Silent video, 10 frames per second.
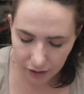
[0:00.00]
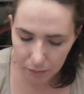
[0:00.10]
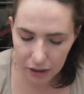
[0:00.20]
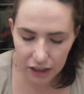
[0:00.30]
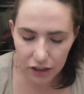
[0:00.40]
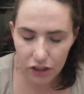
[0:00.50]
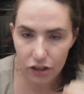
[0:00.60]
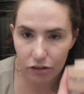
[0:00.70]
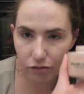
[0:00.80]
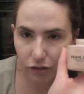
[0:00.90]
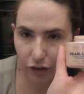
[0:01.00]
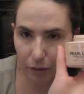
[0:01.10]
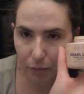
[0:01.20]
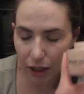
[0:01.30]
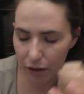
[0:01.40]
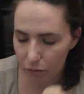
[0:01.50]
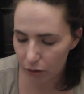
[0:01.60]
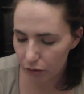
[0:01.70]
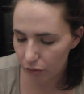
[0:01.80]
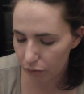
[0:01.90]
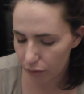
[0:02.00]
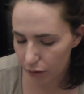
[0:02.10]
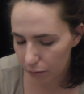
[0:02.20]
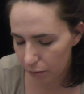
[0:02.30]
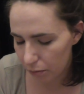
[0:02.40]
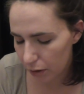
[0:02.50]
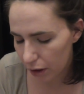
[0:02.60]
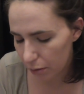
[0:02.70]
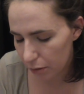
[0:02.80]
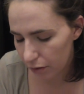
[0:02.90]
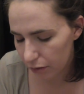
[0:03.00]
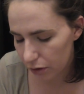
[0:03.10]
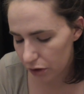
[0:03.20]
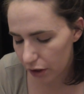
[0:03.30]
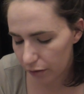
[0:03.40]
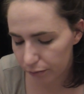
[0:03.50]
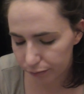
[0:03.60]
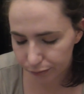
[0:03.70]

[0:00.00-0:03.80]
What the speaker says: peach champagne one from Makeup Revolution.